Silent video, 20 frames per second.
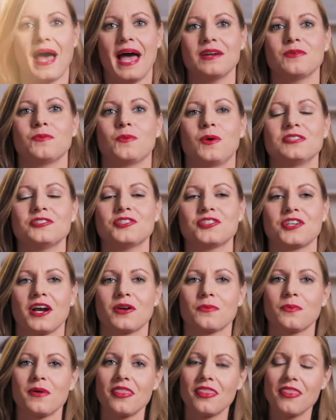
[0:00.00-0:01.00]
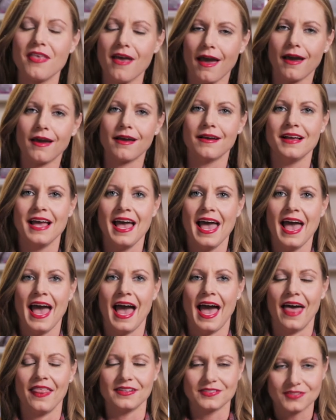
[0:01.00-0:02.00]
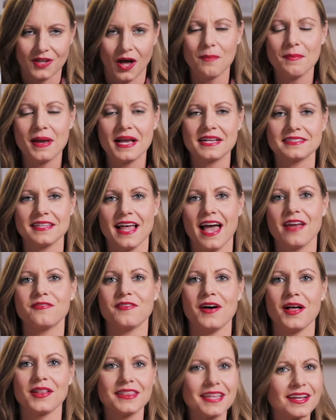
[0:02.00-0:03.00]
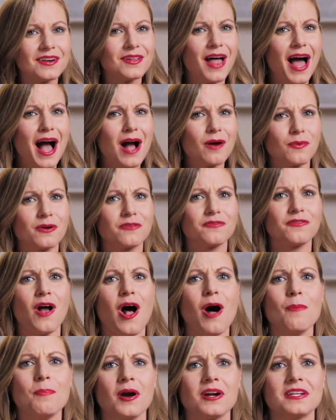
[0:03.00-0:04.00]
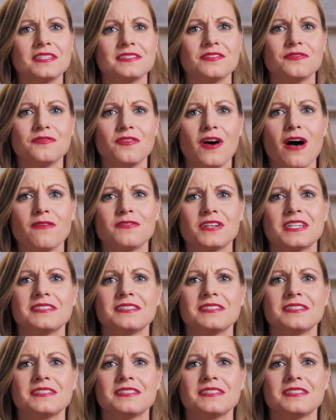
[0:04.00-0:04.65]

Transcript: Patton once shared with Thicke. And this all makes life a little awkward for all parties involved,